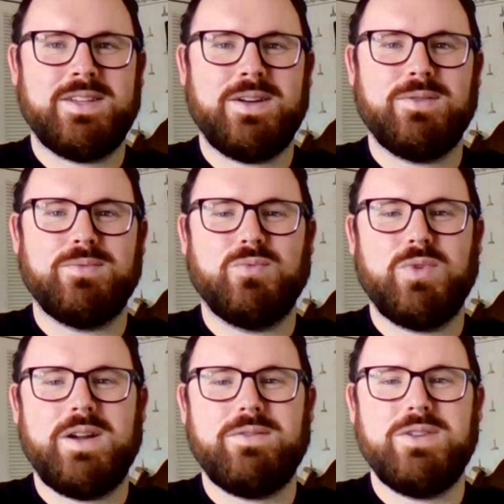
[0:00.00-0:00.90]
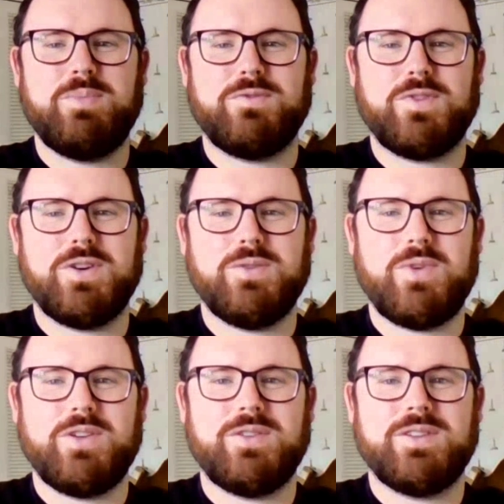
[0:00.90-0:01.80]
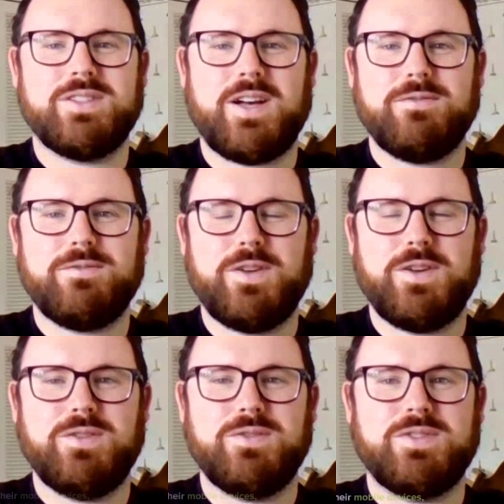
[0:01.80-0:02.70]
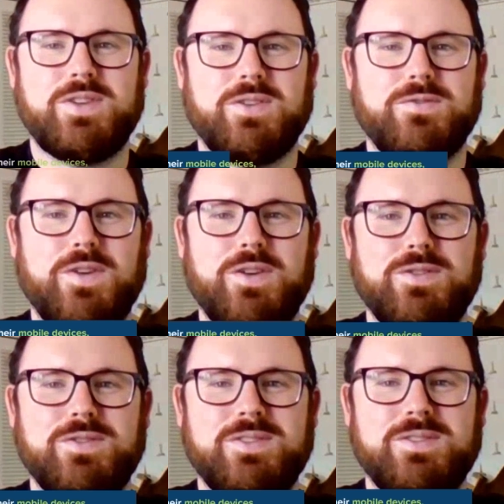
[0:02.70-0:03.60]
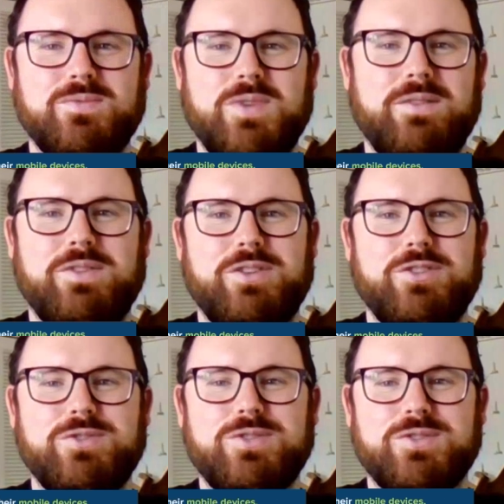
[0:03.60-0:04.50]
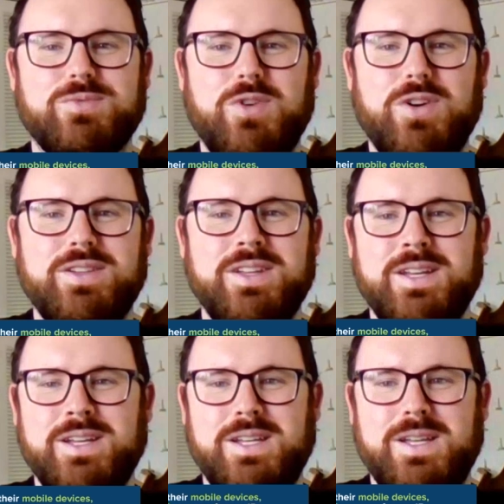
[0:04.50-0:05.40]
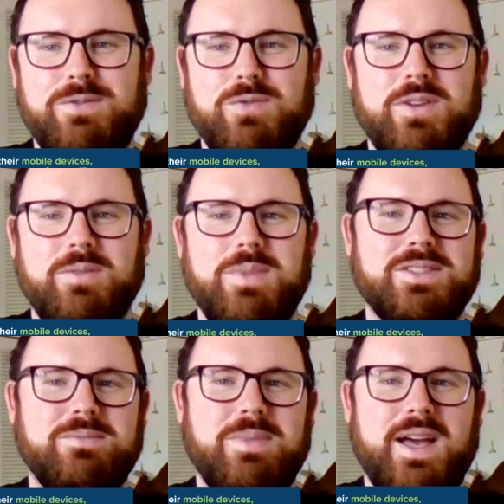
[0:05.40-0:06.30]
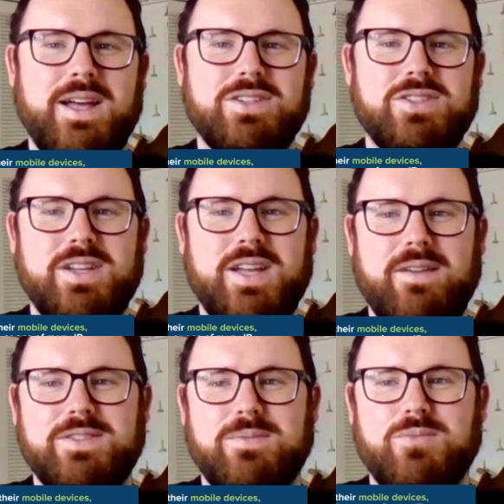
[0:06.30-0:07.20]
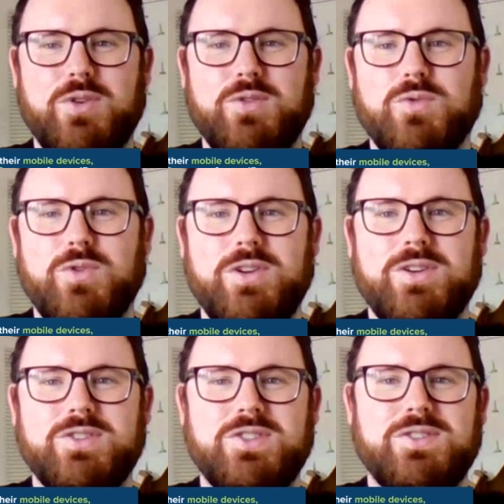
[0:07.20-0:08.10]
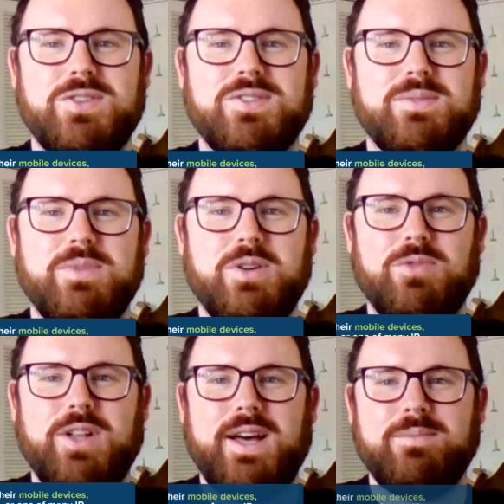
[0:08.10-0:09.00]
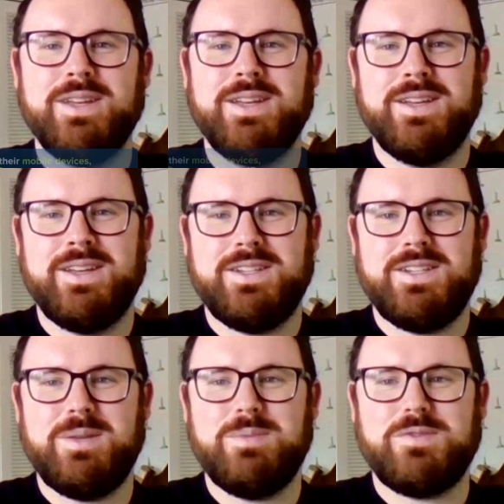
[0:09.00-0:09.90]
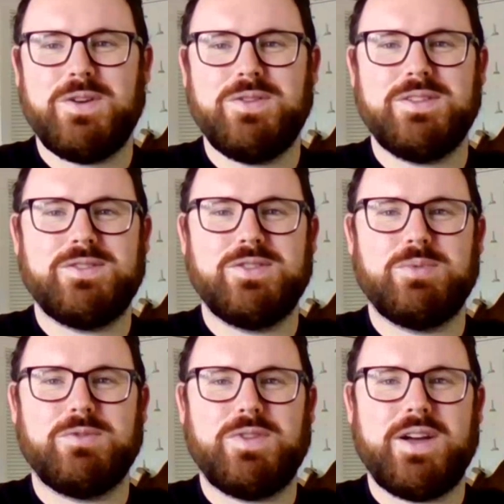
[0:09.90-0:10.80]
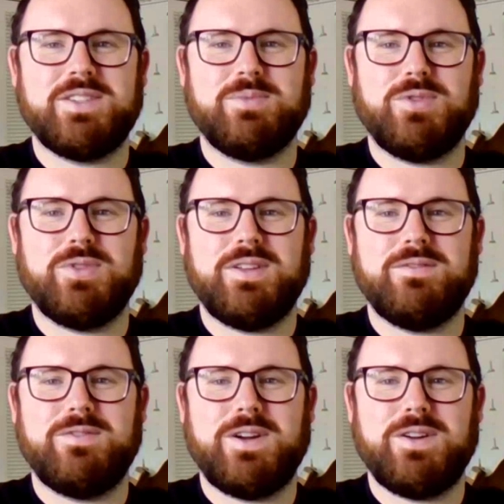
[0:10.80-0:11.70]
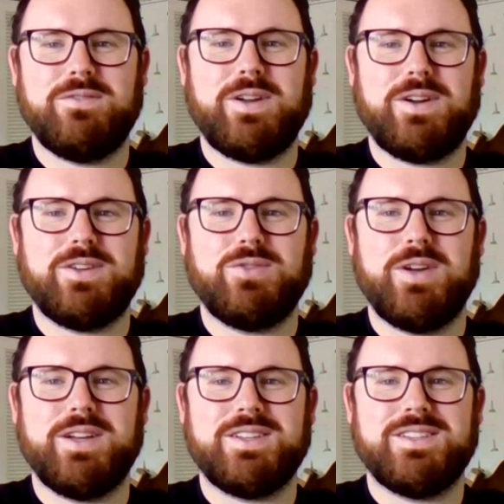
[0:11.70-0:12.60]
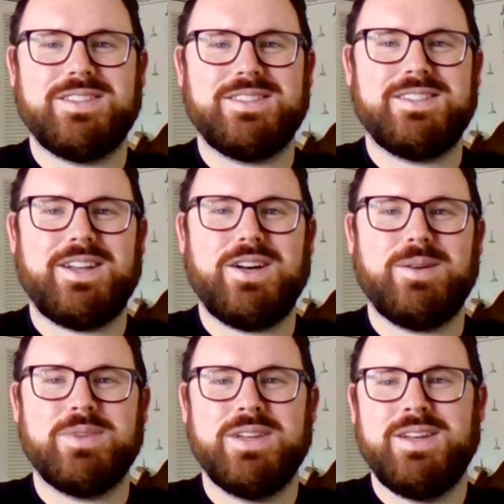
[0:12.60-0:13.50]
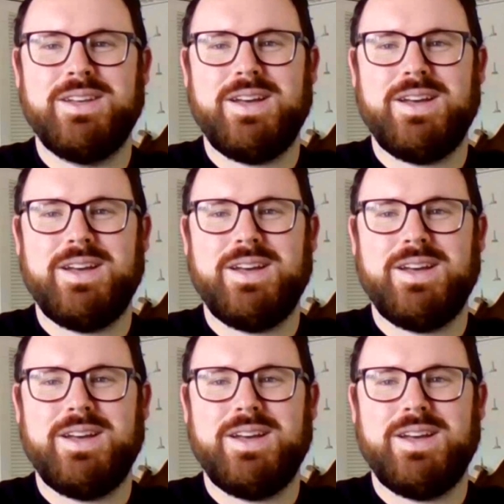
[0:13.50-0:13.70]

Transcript: So whatever you prefer, whether it's soft phones, hard phones, whatever your users want, if you want to mix and match, have some road warriors, just use the mobile app. Teams Phone is super flexible and very, very quick to set up,